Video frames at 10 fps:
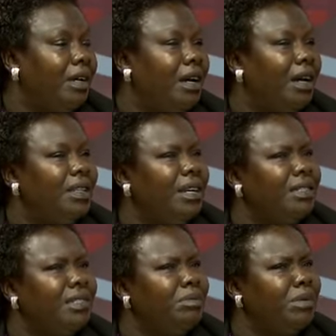
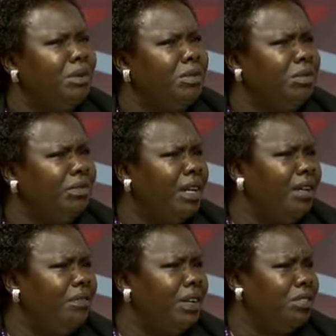Others, because of the
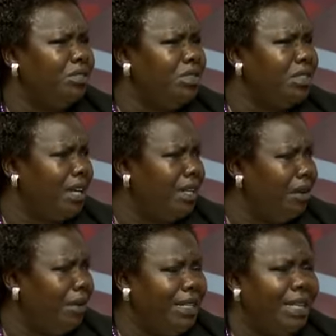infections and the
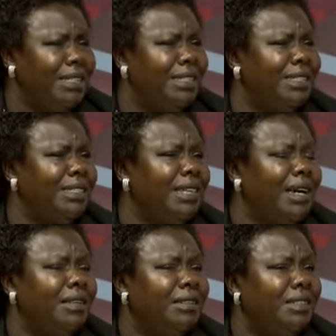way that is
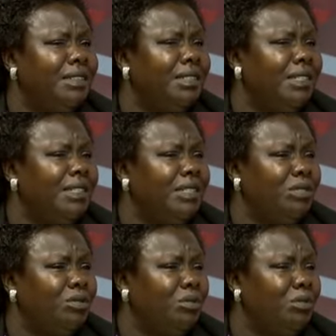done, it
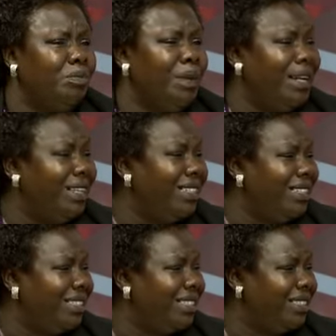leads to
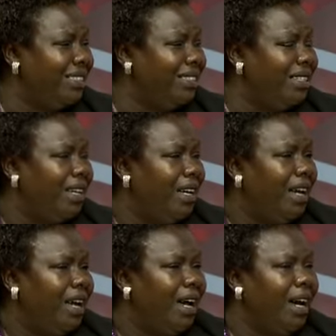barrenness.
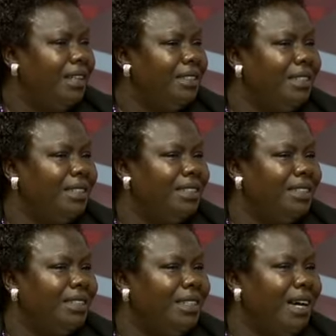And
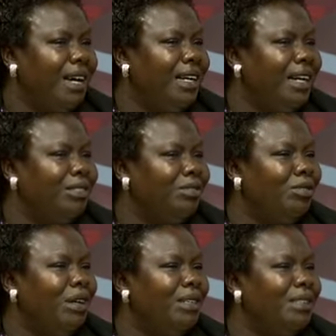I
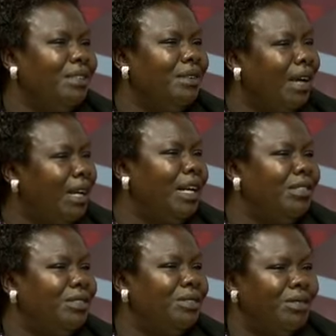
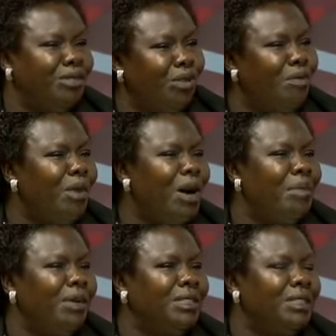can't talk more
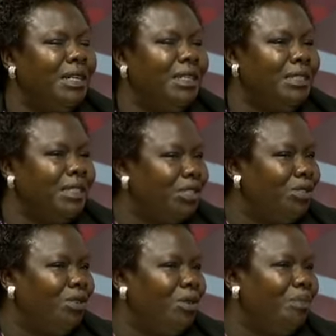about the
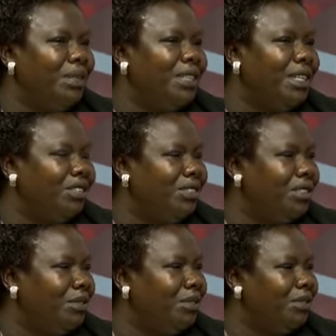sexual
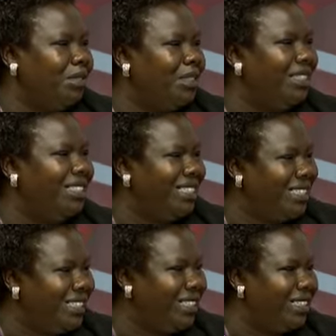complications because it is
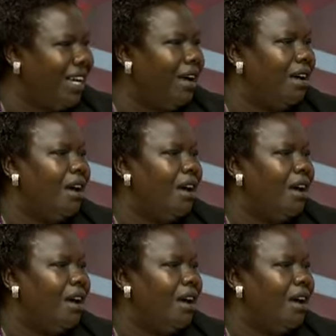a scar.